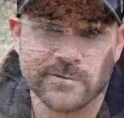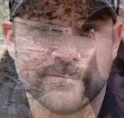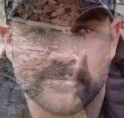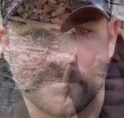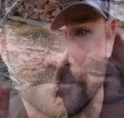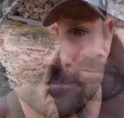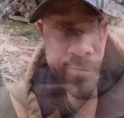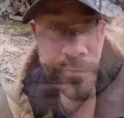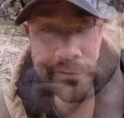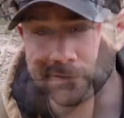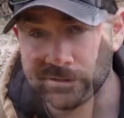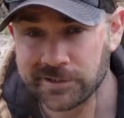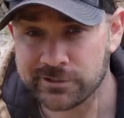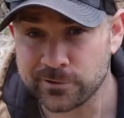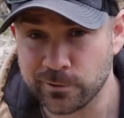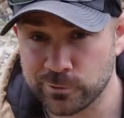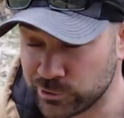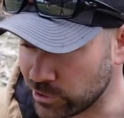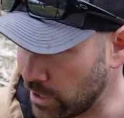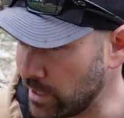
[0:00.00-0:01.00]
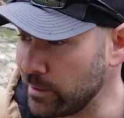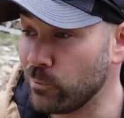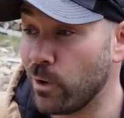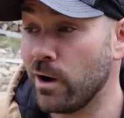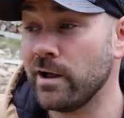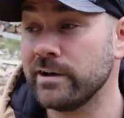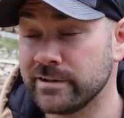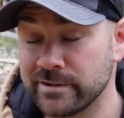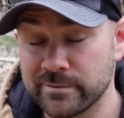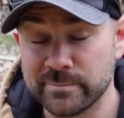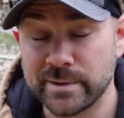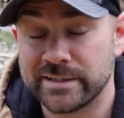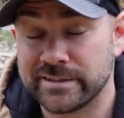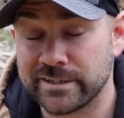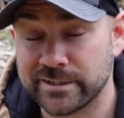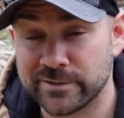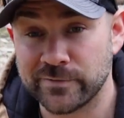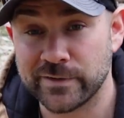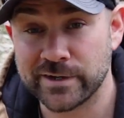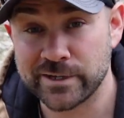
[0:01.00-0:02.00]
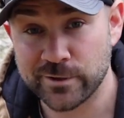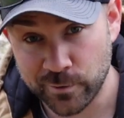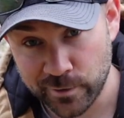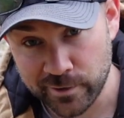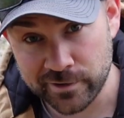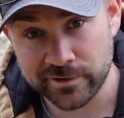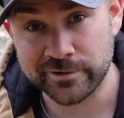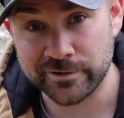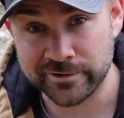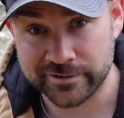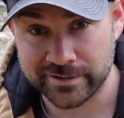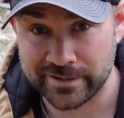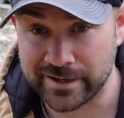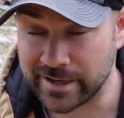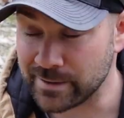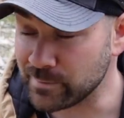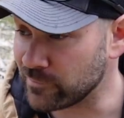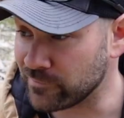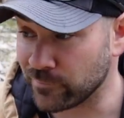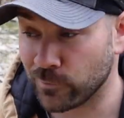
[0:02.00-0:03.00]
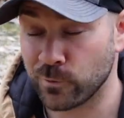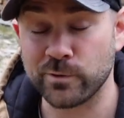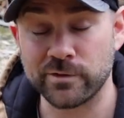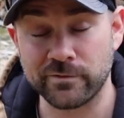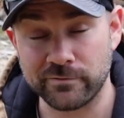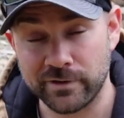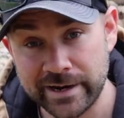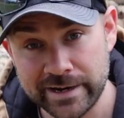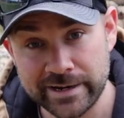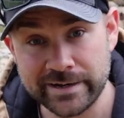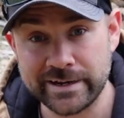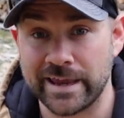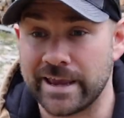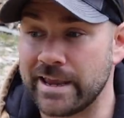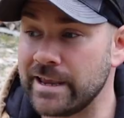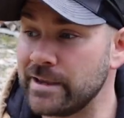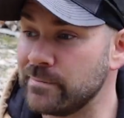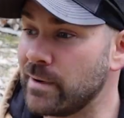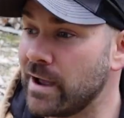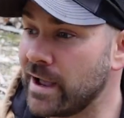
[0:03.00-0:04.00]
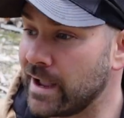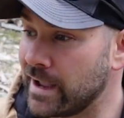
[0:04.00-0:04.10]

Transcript: Full disclosure, I wanted to make this video earlier today before the rain came,